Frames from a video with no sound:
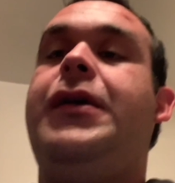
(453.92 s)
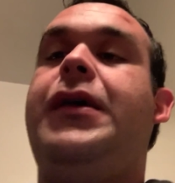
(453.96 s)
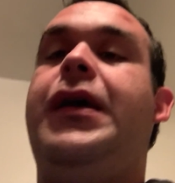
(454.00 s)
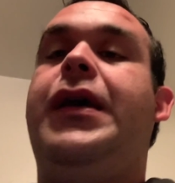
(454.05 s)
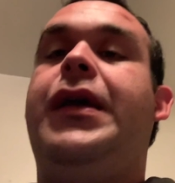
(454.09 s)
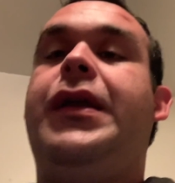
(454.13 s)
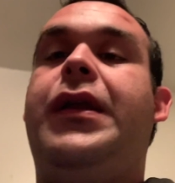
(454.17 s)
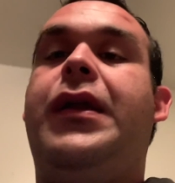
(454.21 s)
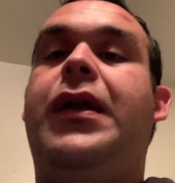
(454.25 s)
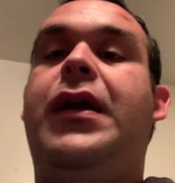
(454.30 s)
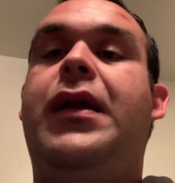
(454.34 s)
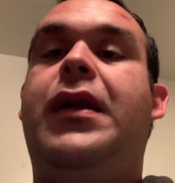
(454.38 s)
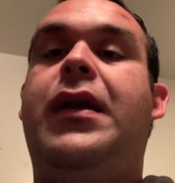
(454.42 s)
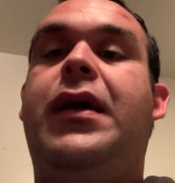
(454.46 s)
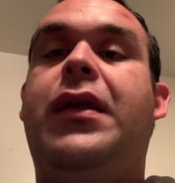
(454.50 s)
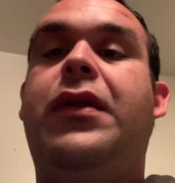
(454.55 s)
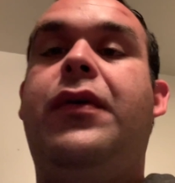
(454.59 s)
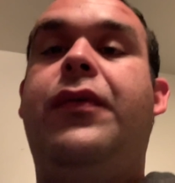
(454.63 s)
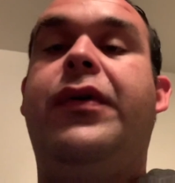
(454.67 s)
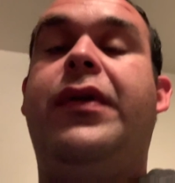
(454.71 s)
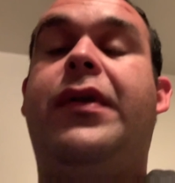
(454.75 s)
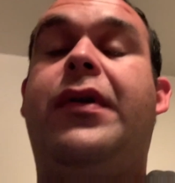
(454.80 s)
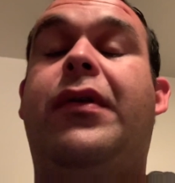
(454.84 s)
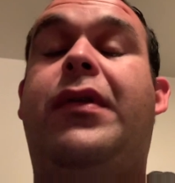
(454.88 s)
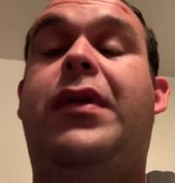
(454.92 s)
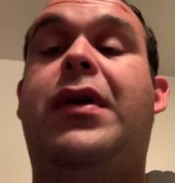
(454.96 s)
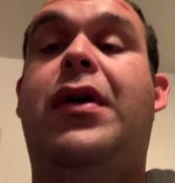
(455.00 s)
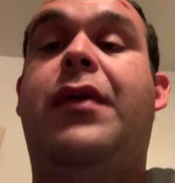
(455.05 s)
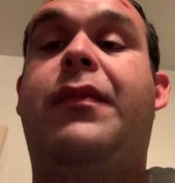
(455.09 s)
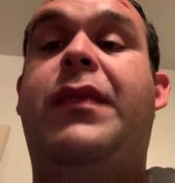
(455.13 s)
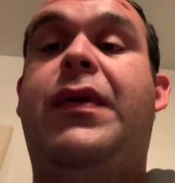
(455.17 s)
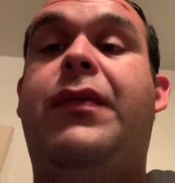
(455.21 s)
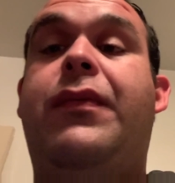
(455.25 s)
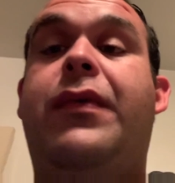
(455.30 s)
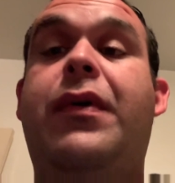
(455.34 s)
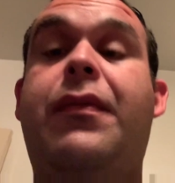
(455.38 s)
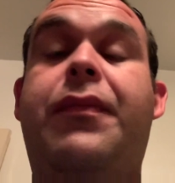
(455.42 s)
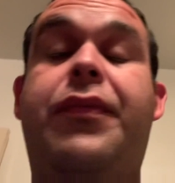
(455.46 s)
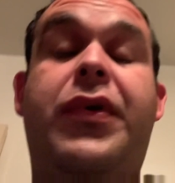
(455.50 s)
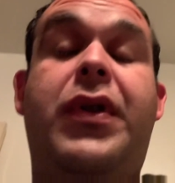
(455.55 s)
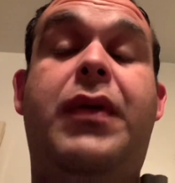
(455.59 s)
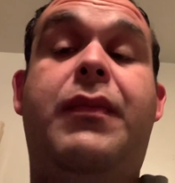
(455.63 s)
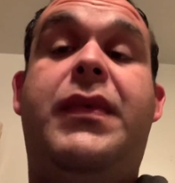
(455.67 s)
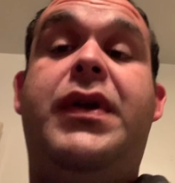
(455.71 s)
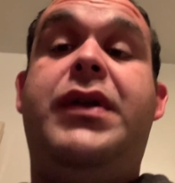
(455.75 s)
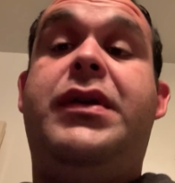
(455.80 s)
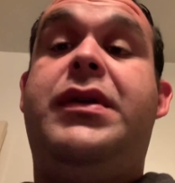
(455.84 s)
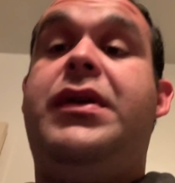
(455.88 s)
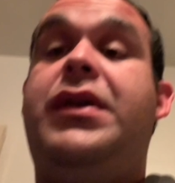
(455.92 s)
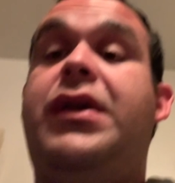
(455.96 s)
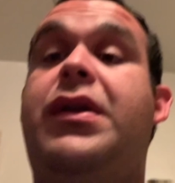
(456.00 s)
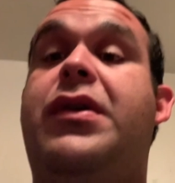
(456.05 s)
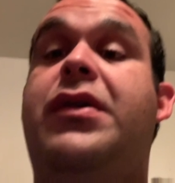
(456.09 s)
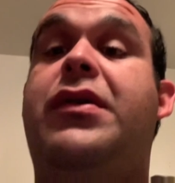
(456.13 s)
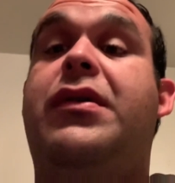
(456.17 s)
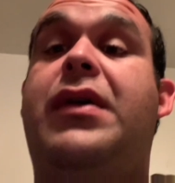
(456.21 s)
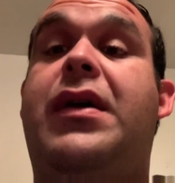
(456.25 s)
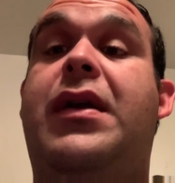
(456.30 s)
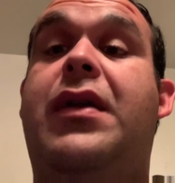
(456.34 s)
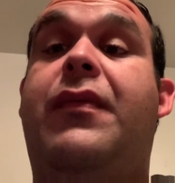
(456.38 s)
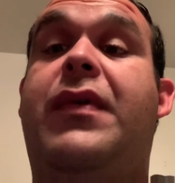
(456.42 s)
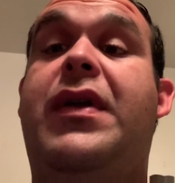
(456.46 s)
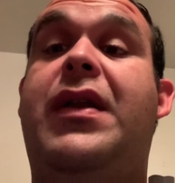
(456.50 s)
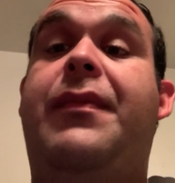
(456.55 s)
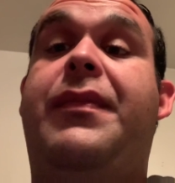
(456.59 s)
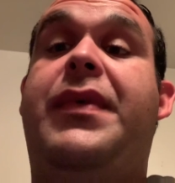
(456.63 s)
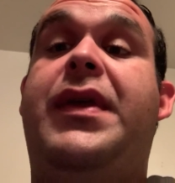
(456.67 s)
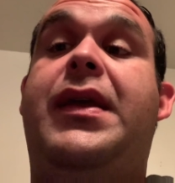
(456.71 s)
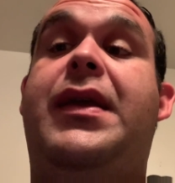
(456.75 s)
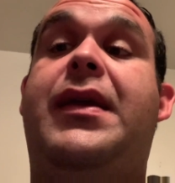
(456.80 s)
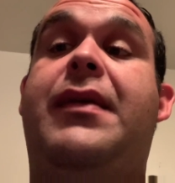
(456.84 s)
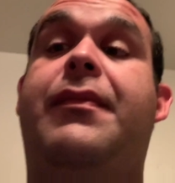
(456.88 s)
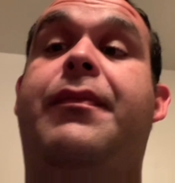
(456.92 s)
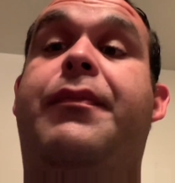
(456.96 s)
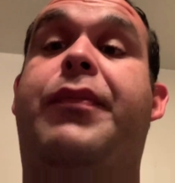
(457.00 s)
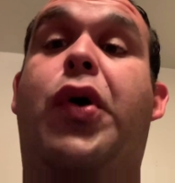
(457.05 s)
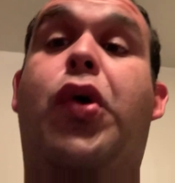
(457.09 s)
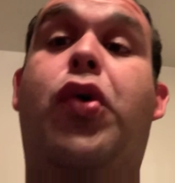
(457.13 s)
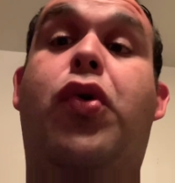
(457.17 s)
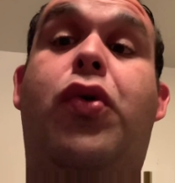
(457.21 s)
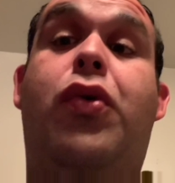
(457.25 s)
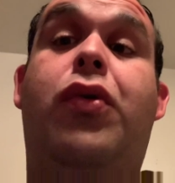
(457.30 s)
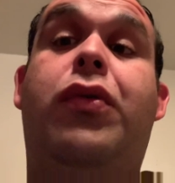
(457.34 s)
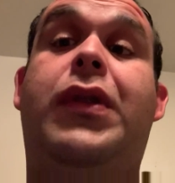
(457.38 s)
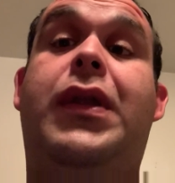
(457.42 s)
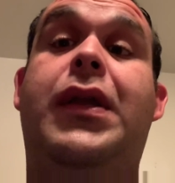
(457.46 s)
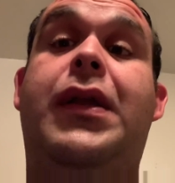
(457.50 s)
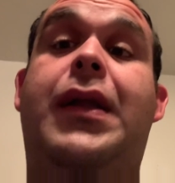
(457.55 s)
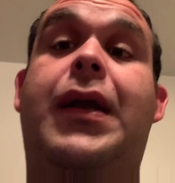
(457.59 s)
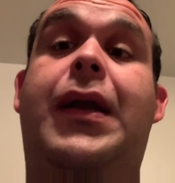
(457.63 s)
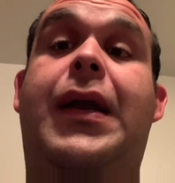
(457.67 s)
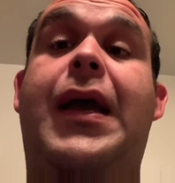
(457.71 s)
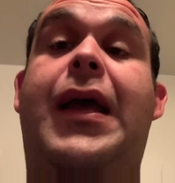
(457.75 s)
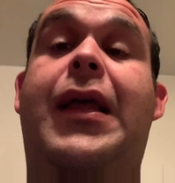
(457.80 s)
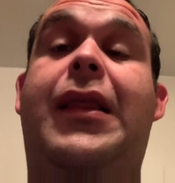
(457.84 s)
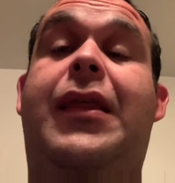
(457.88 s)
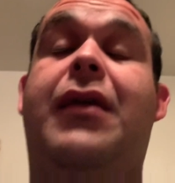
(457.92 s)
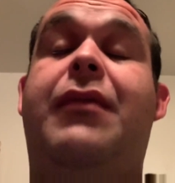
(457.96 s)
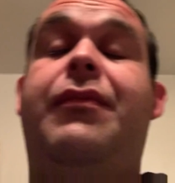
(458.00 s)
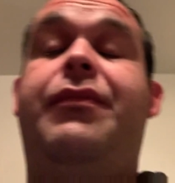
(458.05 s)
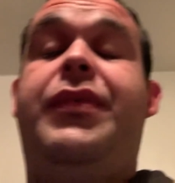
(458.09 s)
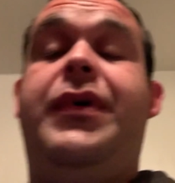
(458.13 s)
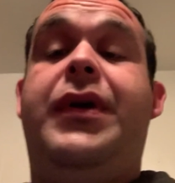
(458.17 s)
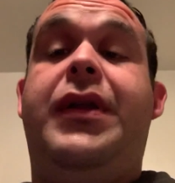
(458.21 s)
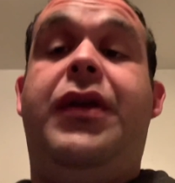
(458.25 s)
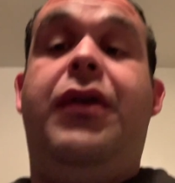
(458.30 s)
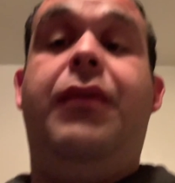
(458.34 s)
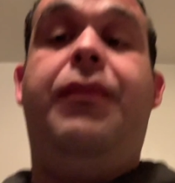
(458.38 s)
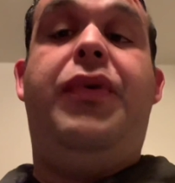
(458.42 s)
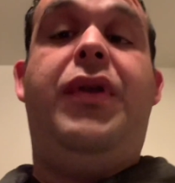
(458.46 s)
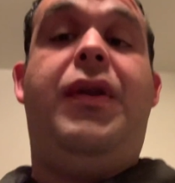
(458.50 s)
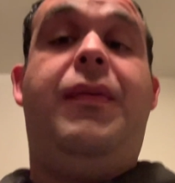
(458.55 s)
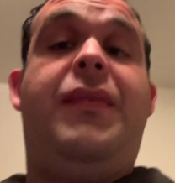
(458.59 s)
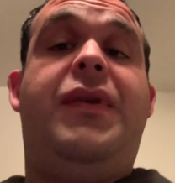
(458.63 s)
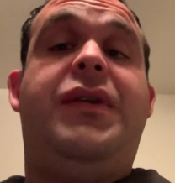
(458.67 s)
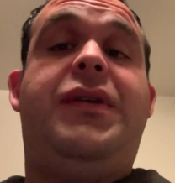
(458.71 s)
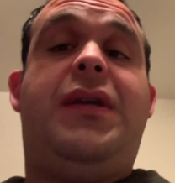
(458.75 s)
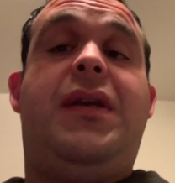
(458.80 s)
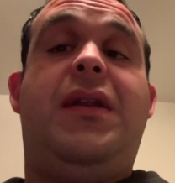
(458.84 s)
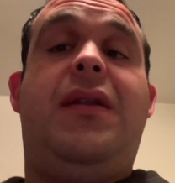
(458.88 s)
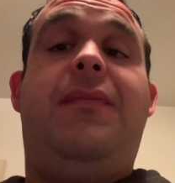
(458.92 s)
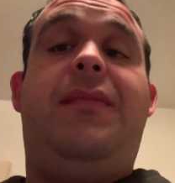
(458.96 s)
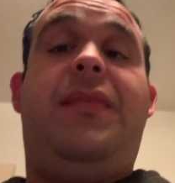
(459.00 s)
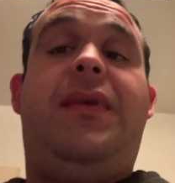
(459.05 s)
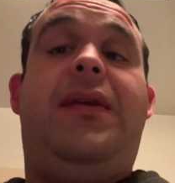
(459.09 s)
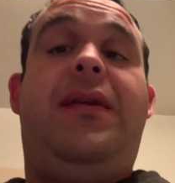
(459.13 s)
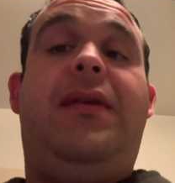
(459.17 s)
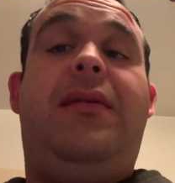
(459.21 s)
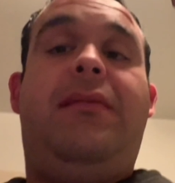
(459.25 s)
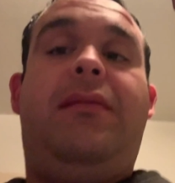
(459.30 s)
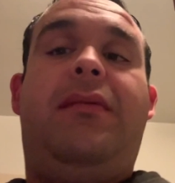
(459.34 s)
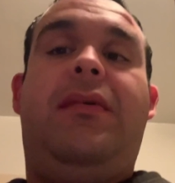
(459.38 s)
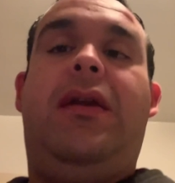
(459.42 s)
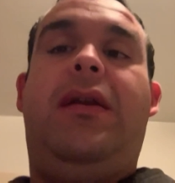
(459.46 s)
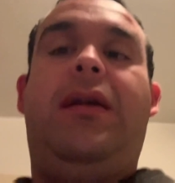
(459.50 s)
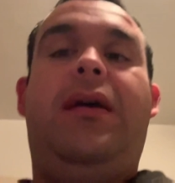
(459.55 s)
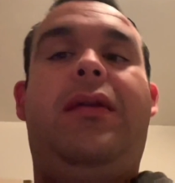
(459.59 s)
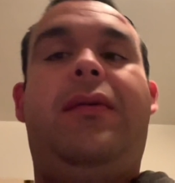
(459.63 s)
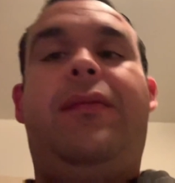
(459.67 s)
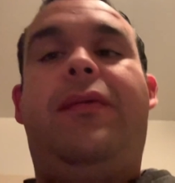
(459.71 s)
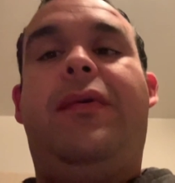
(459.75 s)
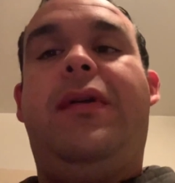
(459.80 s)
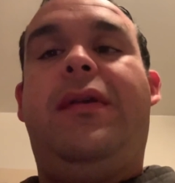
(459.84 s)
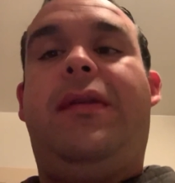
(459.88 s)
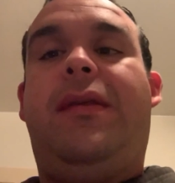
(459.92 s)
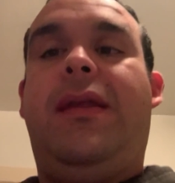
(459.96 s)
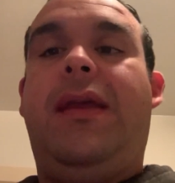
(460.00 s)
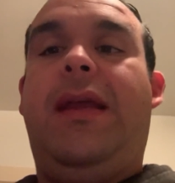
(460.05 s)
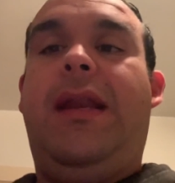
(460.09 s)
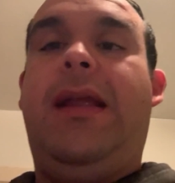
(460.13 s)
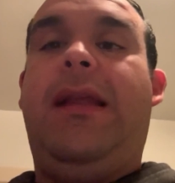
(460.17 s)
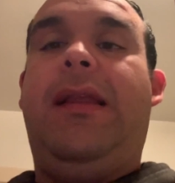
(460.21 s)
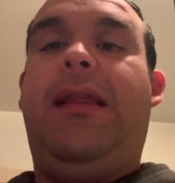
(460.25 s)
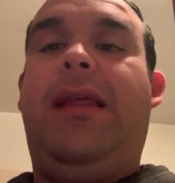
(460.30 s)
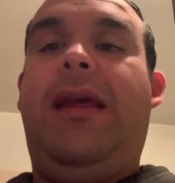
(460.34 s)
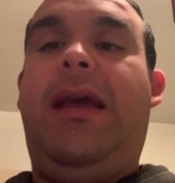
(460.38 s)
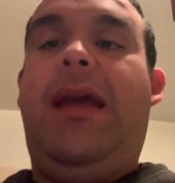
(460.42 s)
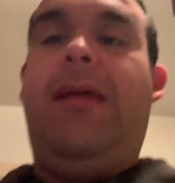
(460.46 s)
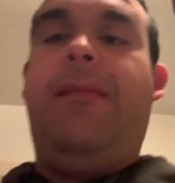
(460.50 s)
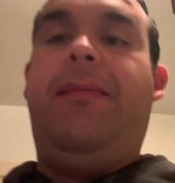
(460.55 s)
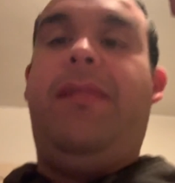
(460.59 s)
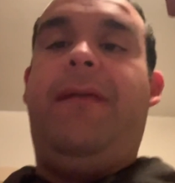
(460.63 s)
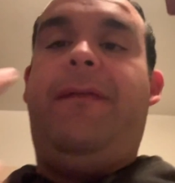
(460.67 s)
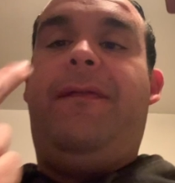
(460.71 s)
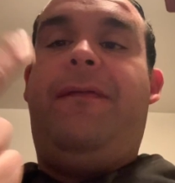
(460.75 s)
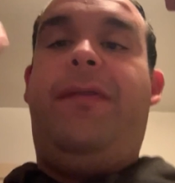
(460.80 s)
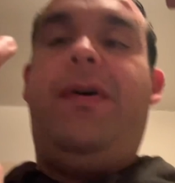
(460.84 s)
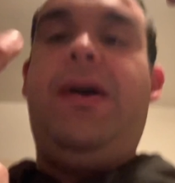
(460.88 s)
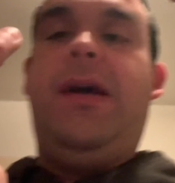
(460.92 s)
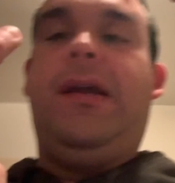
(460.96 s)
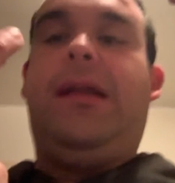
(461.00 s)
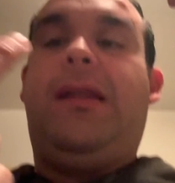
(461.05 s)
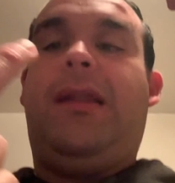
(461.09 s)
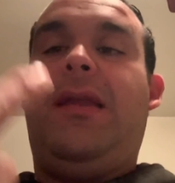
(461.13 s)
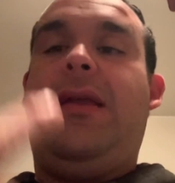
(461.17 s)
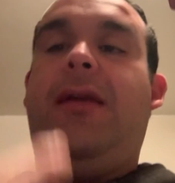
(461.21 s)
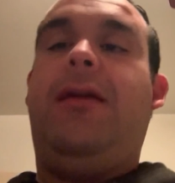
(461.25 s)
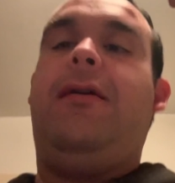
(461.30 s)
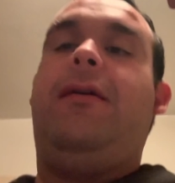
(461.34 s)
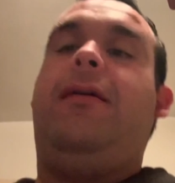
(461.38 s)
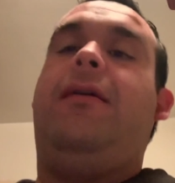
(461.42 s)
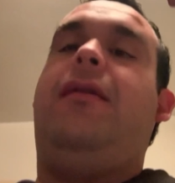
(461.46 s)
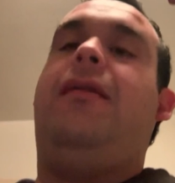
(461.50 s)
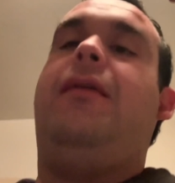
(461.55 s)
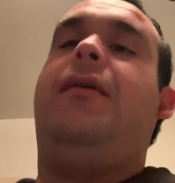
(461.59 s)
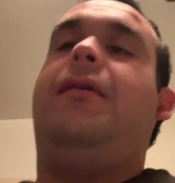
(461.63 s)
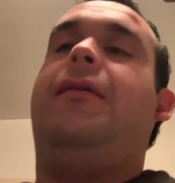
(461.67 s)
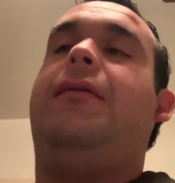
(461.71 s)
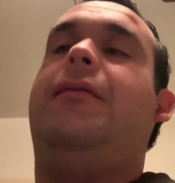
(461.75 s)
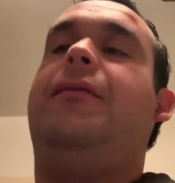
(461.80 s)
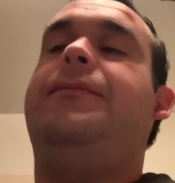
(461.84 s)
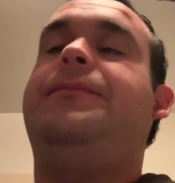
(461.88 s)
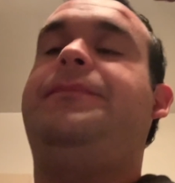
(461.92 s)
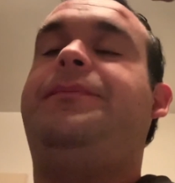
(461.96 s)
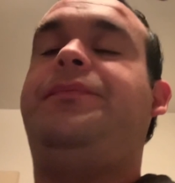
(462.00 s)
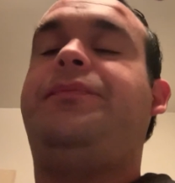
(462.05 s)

and in other words, they're telling me, well, pretty much, you know, I don't want to be bold. The guy said, but you're pretty much going to be, in other words, he didn't say it, but fucked. So,